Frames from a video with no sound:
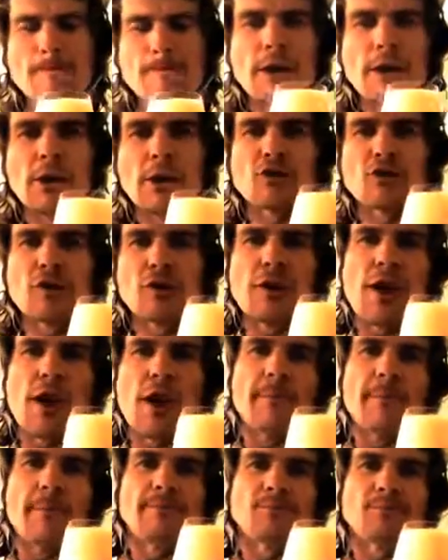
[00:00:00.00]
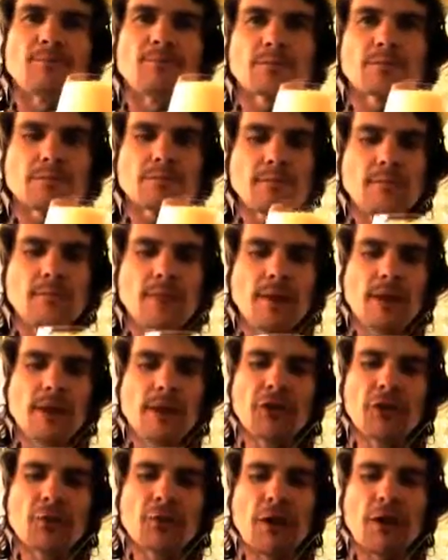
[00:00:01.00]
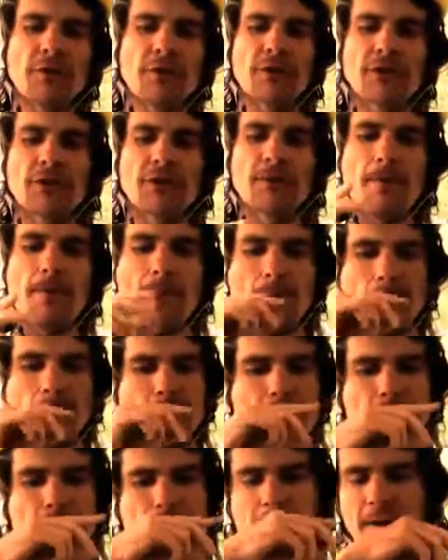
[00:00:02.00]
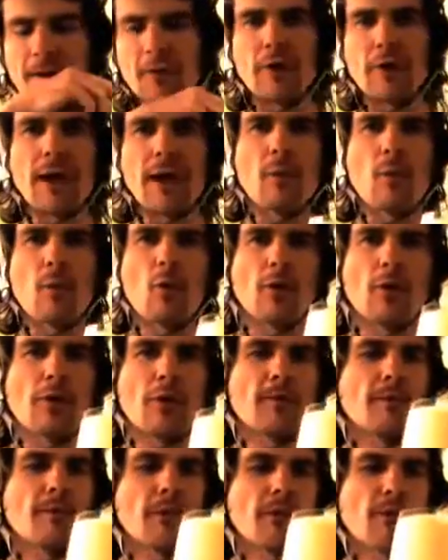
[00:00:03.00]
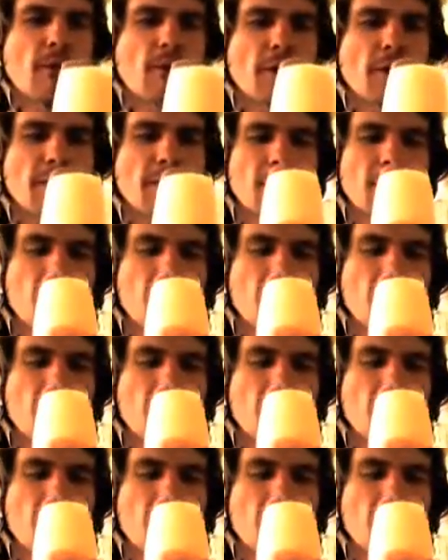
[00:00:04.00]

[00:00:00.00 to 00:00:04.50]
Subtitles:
I just drink that. This is breakfast. Already had my water this morning.